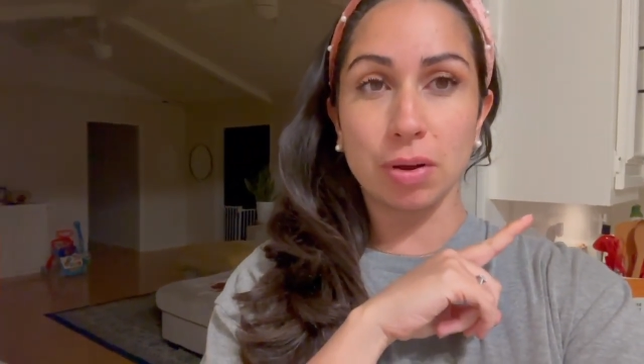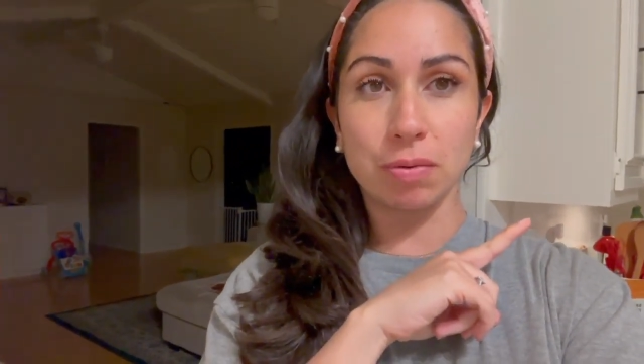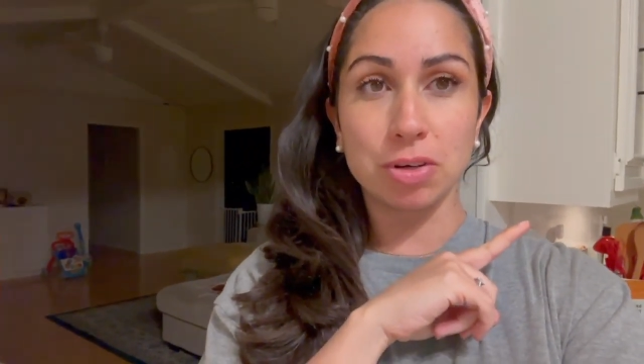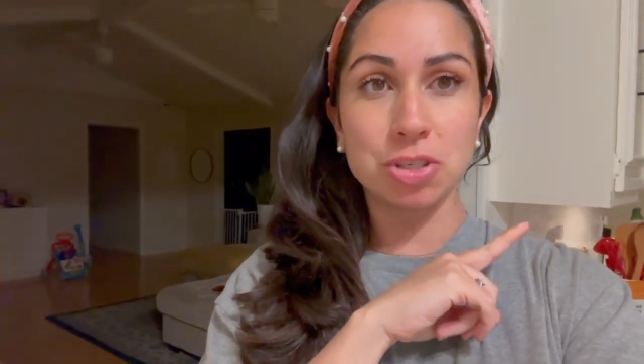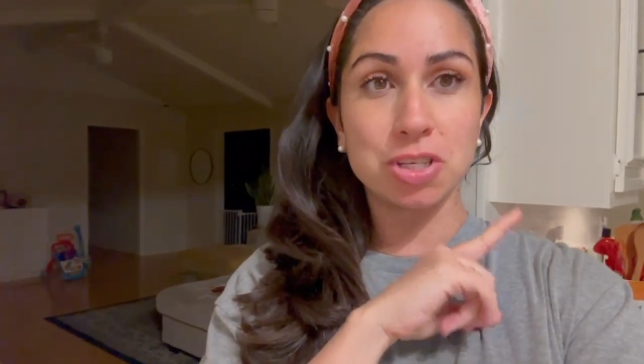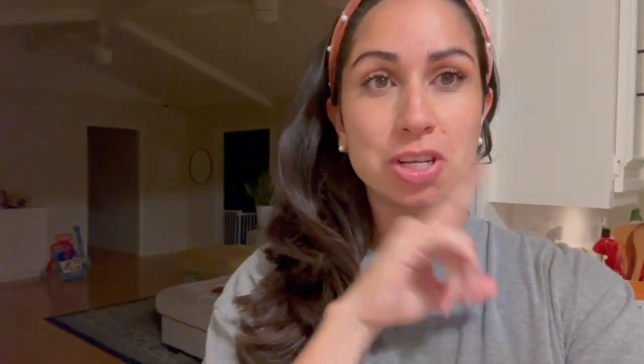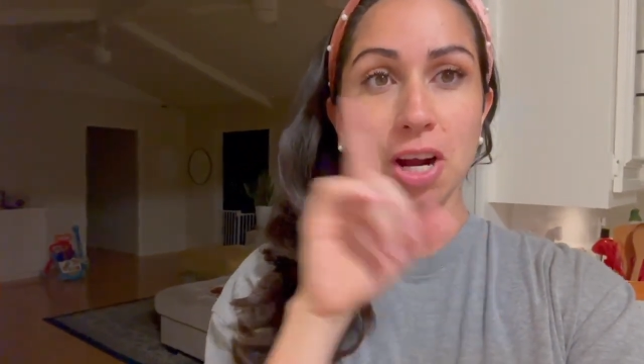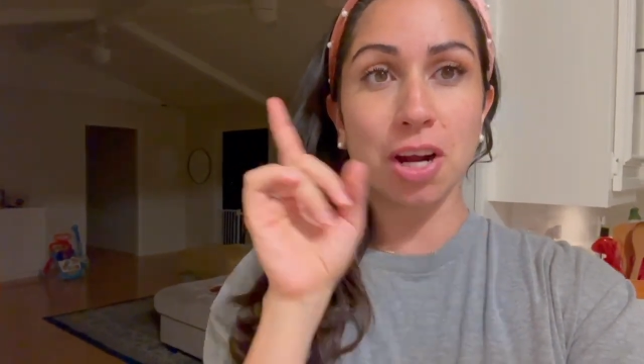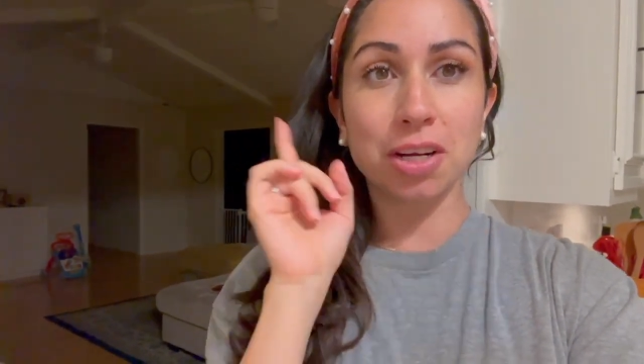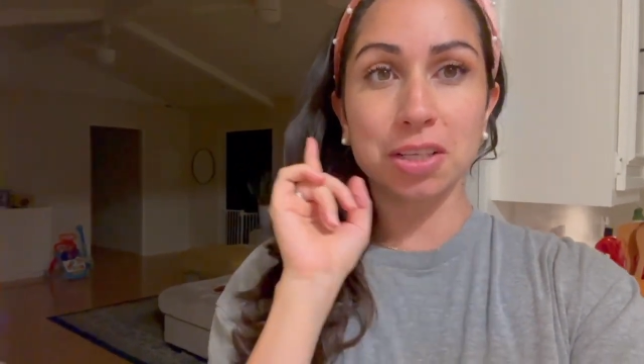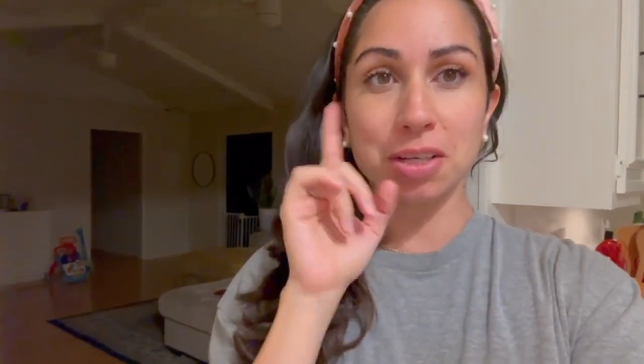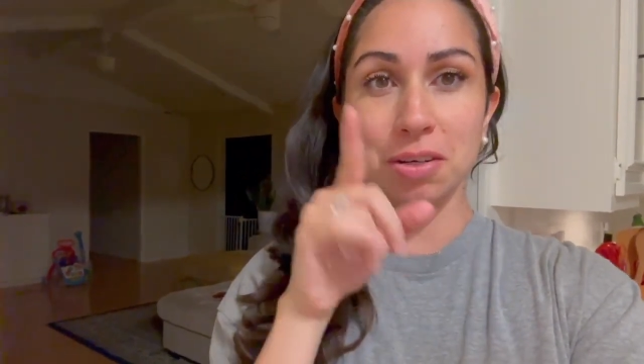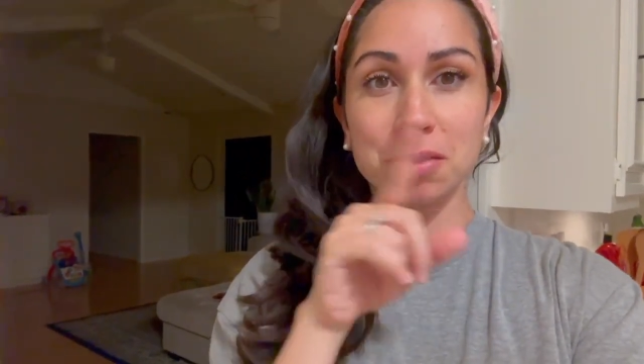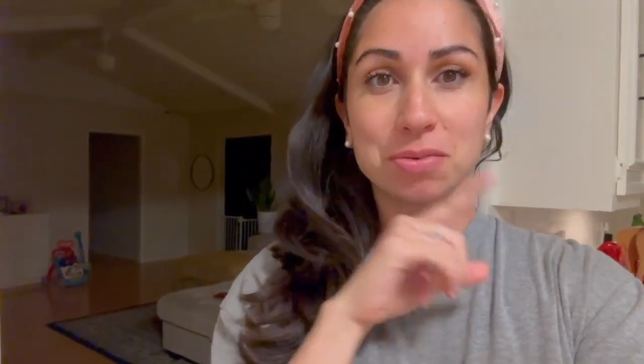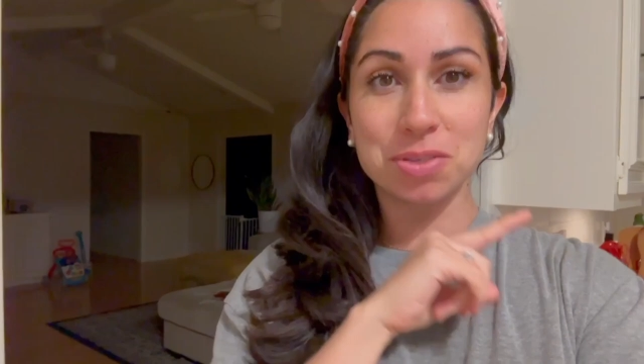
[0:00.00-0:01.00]
when I went to
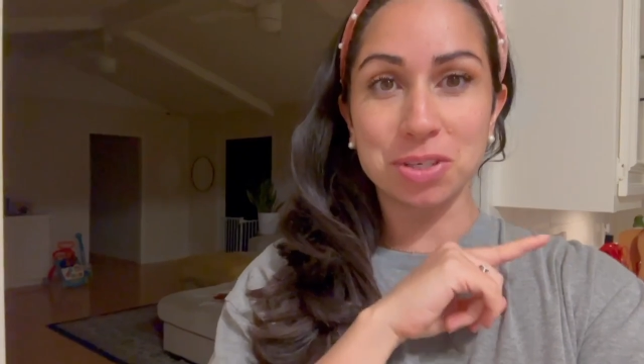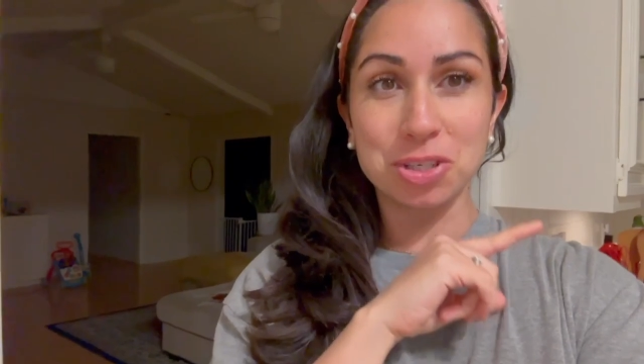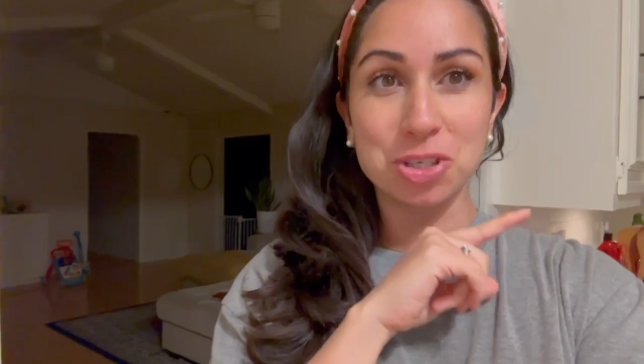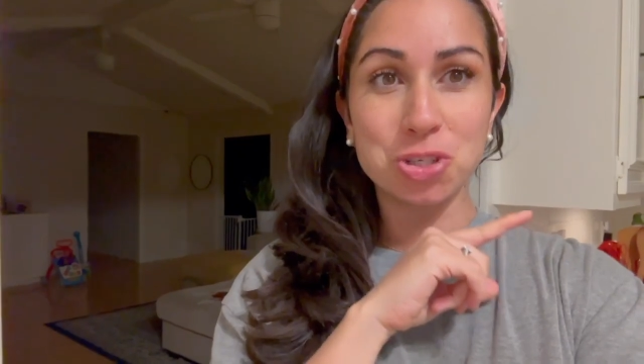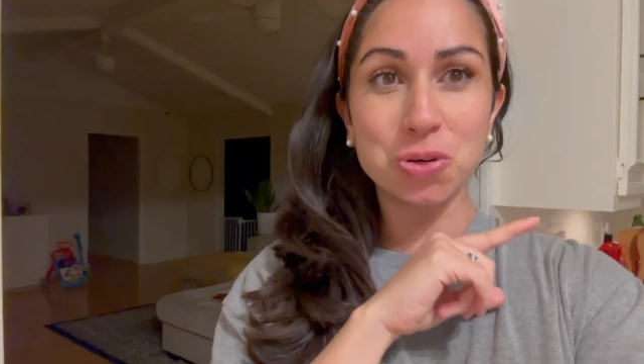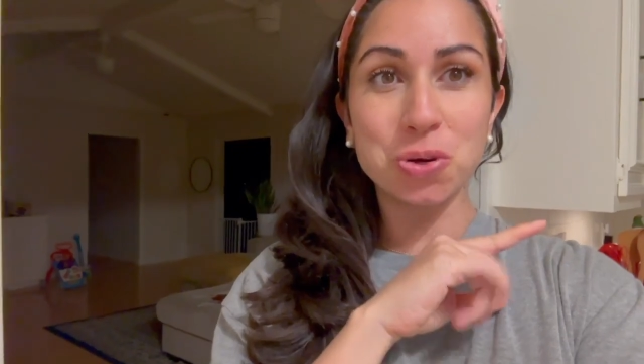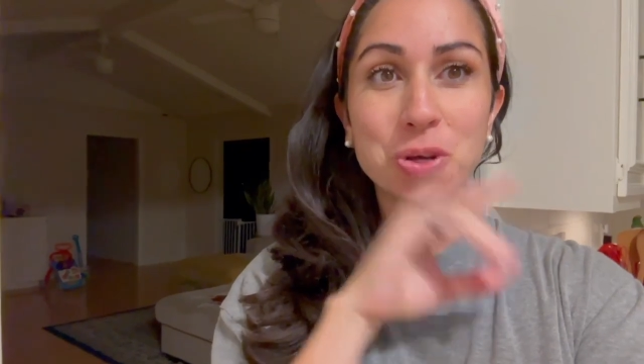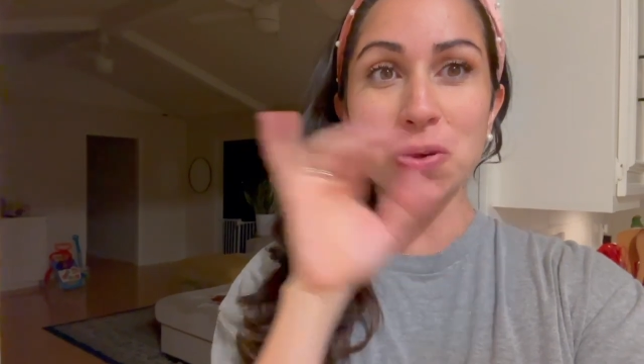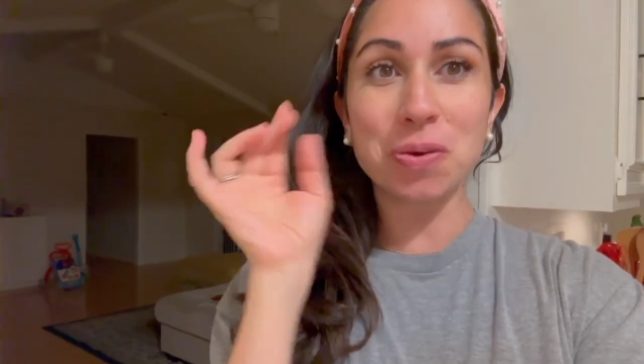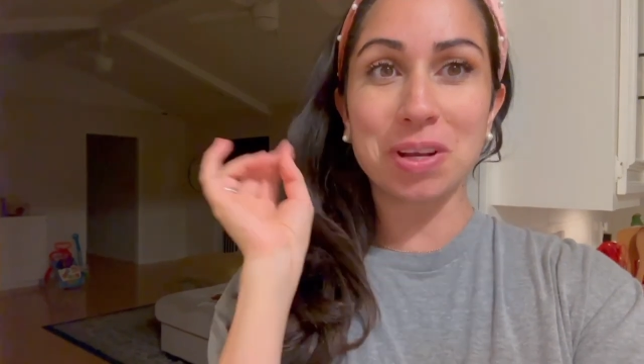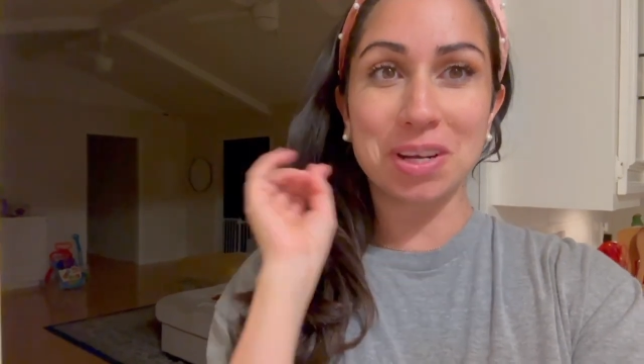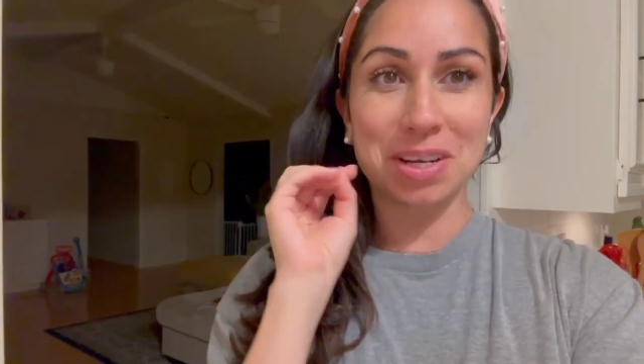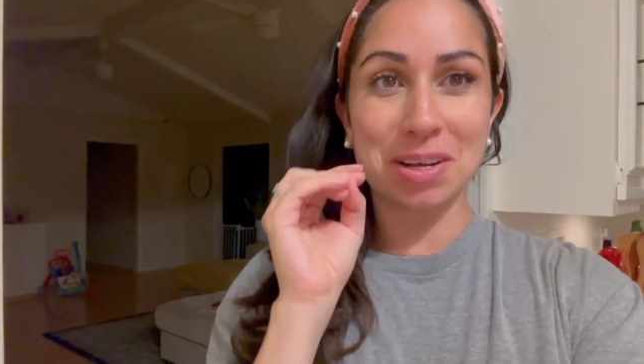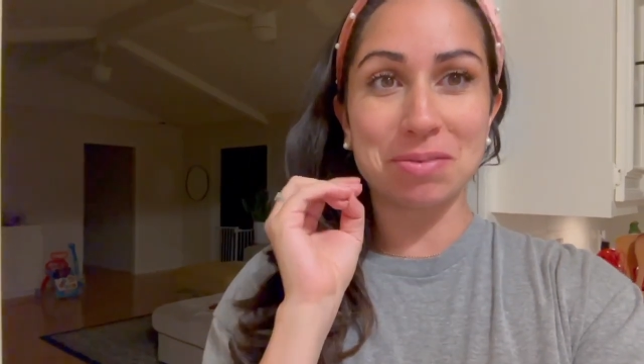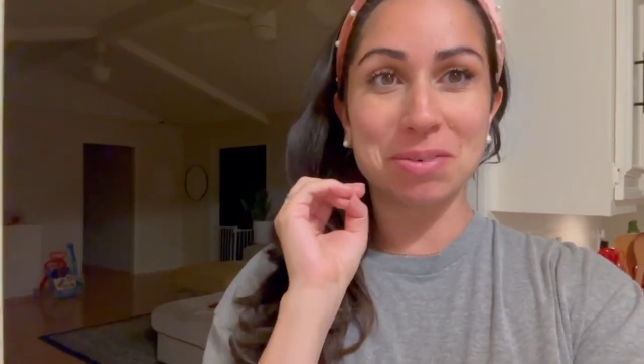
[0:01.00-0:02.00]
Target that I was going to show you
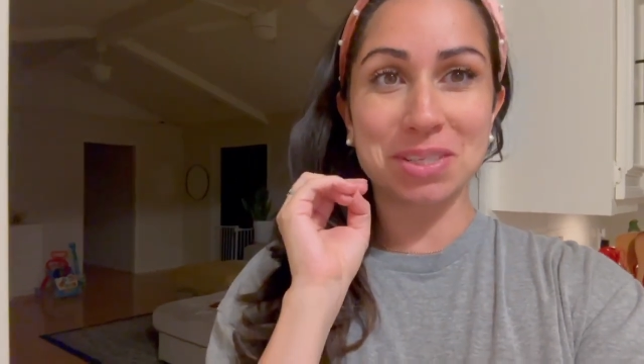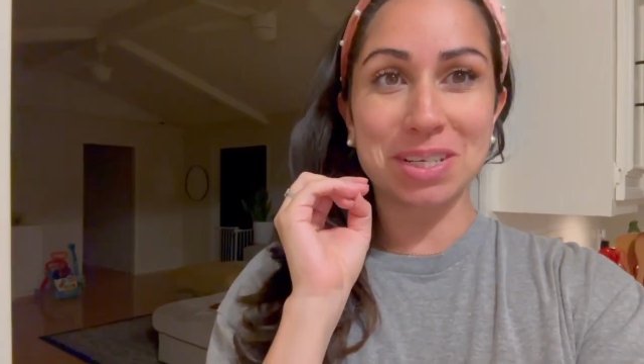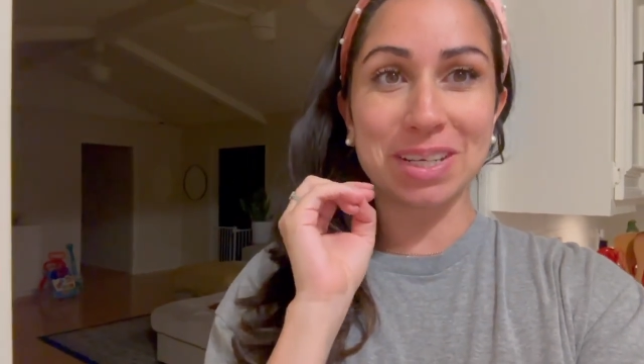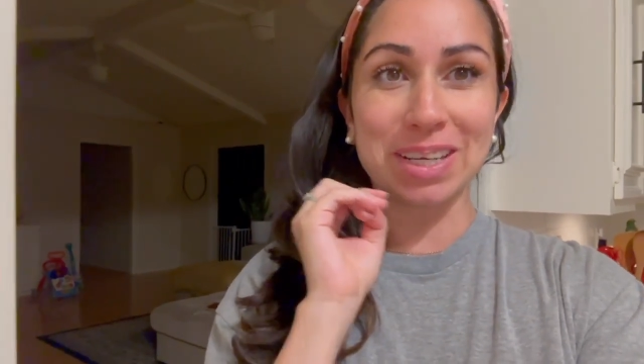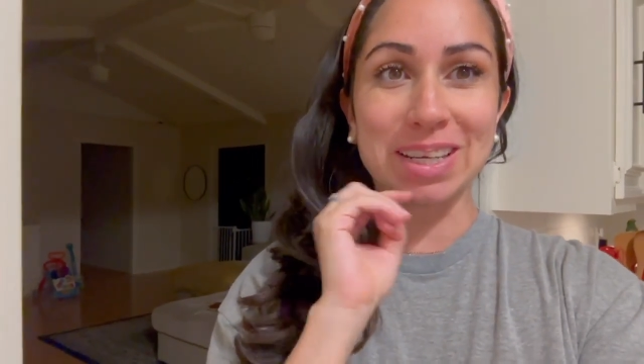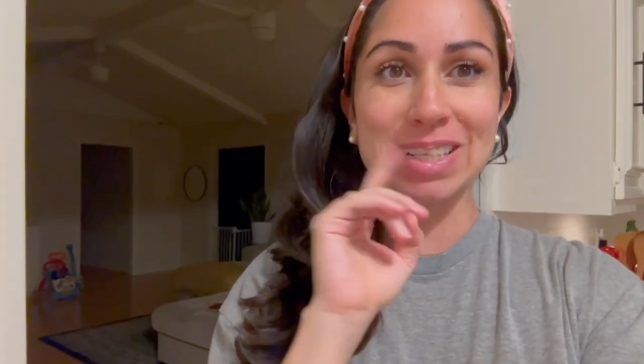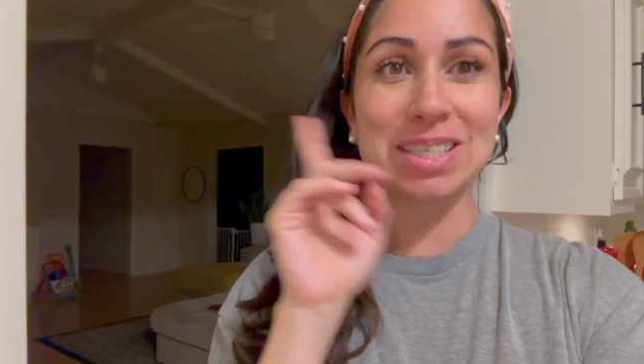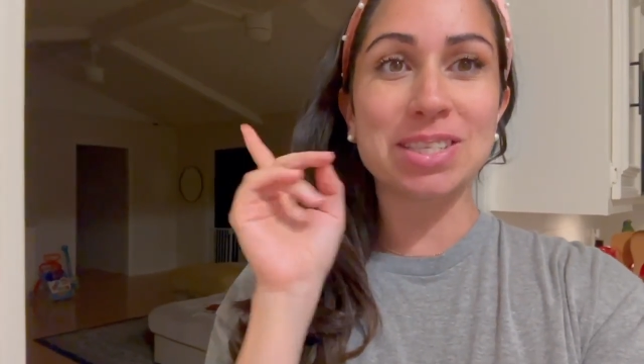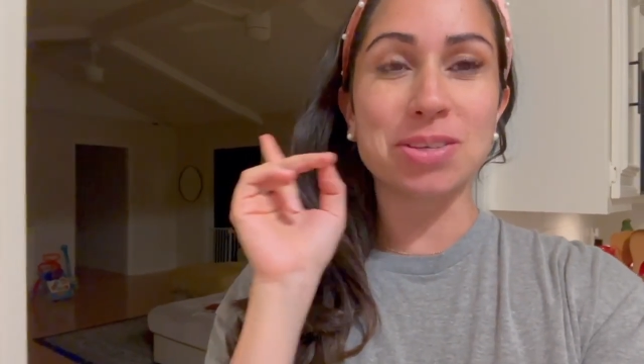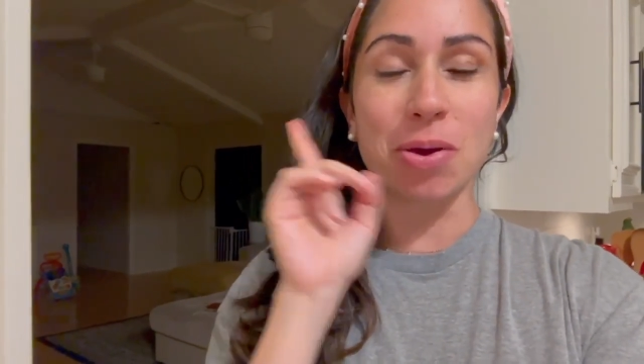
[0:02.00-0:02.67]
and I never did.